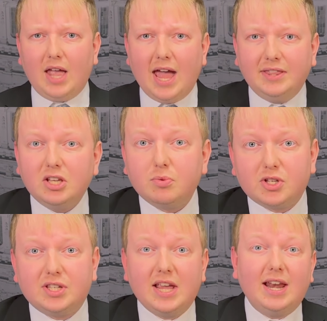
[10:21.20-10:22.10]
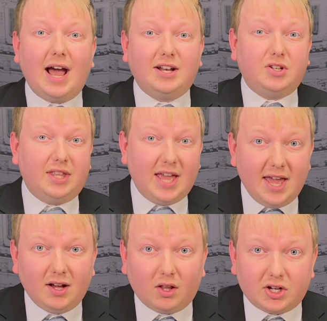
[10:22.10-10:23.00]
And this was seen to the
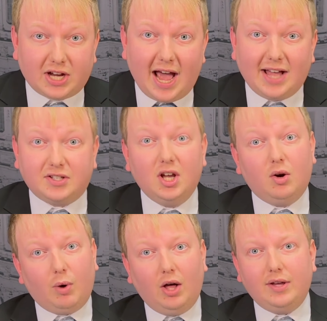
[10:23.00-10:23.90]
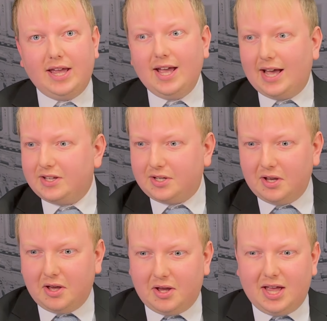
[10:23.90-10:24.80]
English as, well, he has
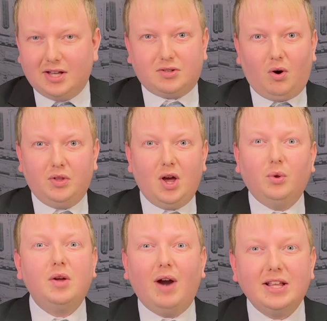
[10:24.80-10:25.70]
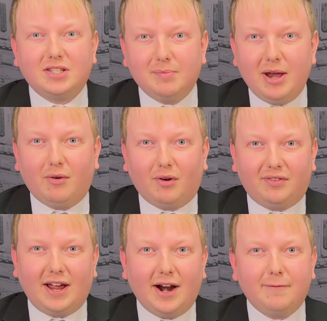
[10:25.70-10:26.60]
the only rights to minerals
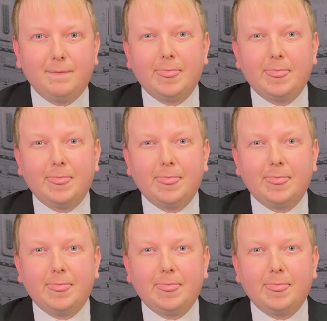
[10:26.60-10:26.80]
there.